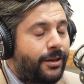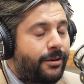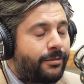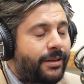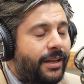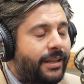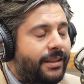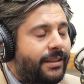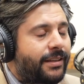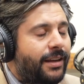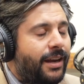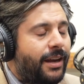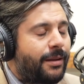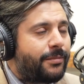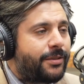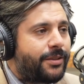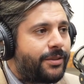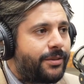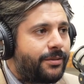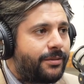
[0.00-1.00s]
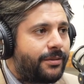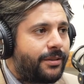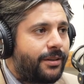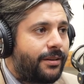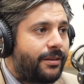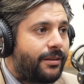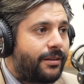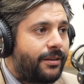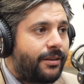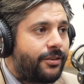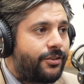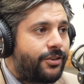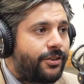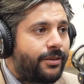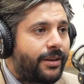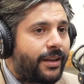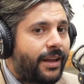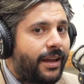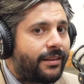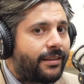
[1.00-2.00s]
take the time to
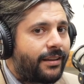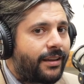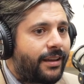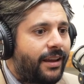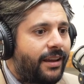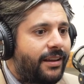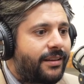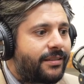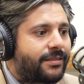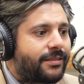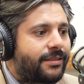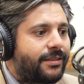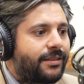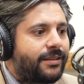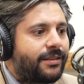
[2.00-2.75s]
adjudicate the case.